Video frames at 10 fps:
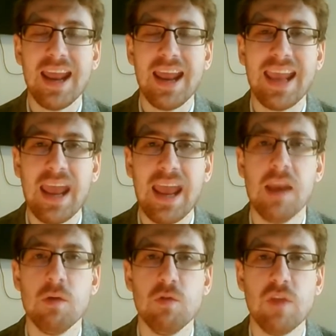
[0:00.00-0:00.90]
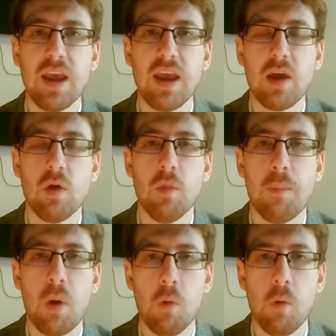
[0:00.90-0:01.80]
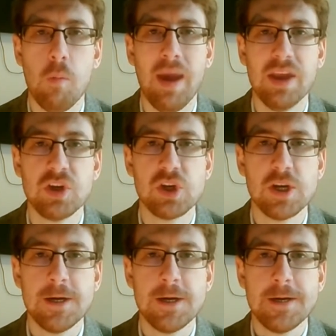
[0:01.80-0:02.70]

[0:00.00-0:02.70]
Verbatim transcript: in a kendo stick on a pole match.